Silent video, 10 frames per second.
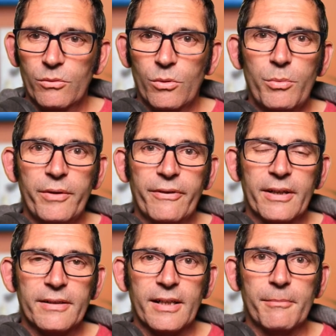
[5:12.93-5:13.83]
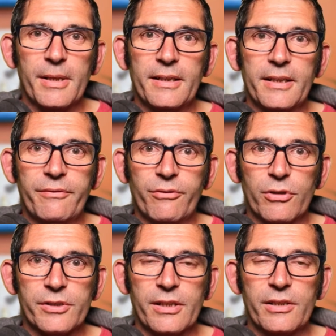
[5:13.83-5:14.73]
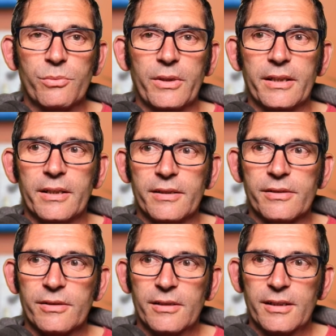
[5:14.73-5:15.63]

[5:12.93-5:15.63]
What we found out mainly for us this week is